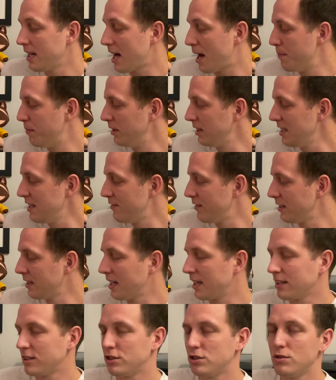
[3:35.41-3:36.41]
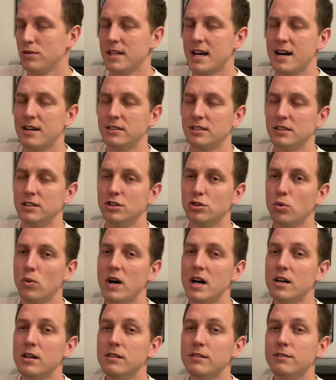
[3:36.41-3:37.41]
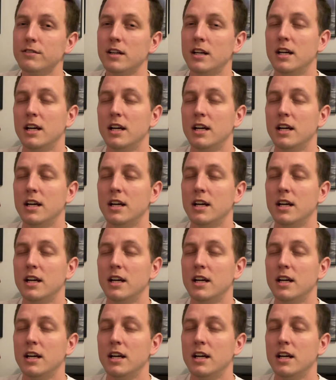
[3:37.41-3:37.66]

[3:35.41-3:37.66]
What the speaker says: I believe, in like 2012,